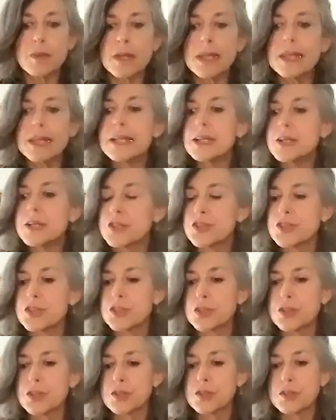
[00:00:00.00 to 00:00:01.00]
lead
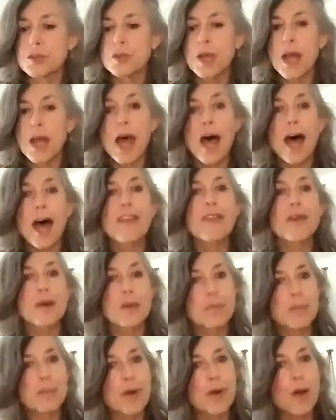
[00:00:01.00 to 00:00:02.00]
to
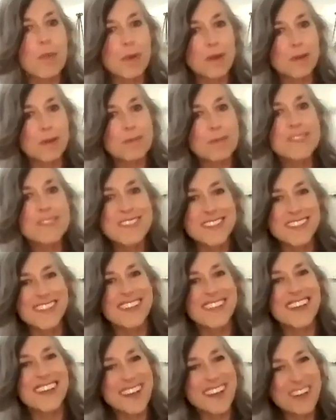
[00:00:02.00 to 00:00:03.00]
other problems
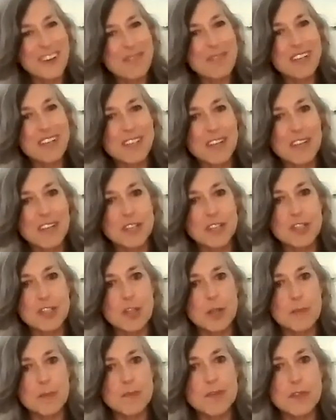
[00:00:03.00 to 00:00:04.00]
in terms
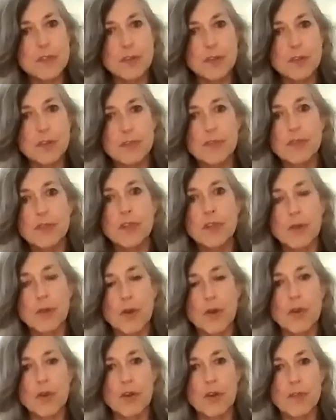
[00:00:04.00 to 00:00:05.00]

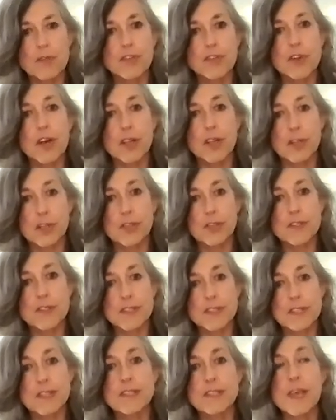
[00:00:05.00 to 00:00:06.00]
of drug
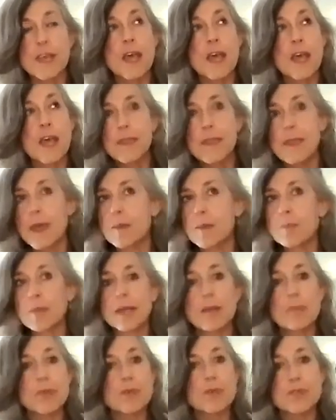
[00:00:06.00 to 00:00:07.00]
use, that
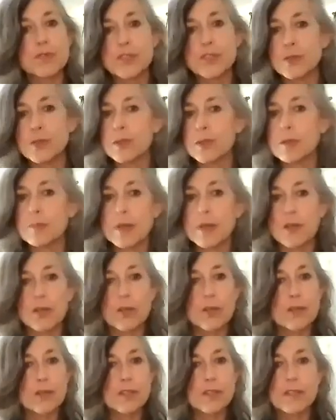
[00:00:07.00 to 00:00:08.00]
people do it
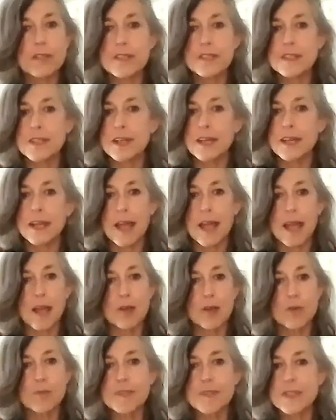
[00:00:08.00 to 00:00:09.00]
because it
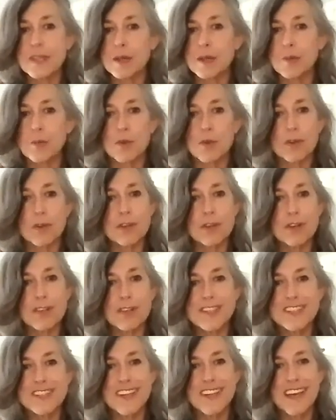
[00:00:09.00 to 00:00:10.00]
helps, it
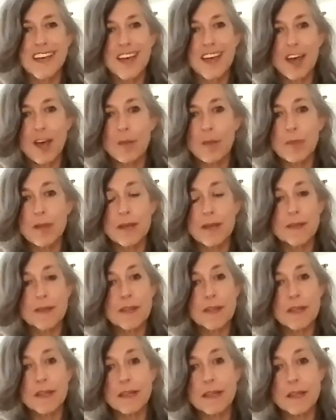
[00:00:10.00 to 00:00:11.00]
works in
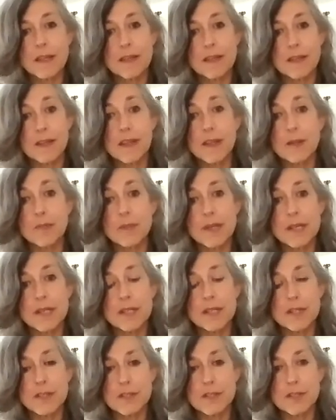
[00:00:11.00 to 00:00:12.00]
the
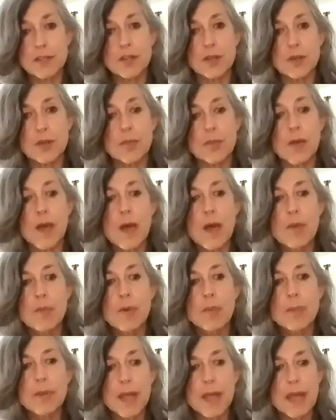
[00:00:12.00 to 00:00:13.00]
immediate term.
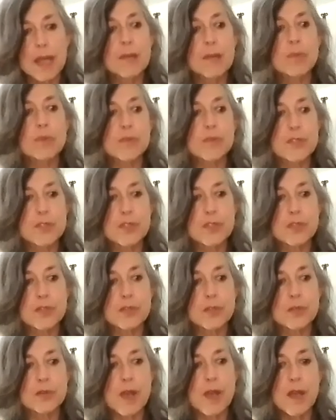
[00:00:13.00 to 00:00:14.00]
But being able
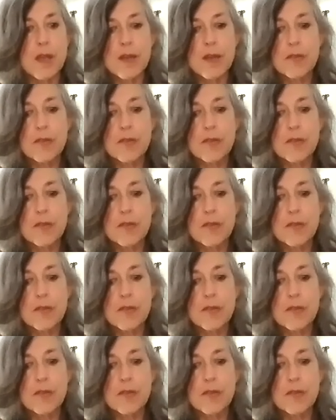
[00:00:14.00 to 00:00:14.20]
to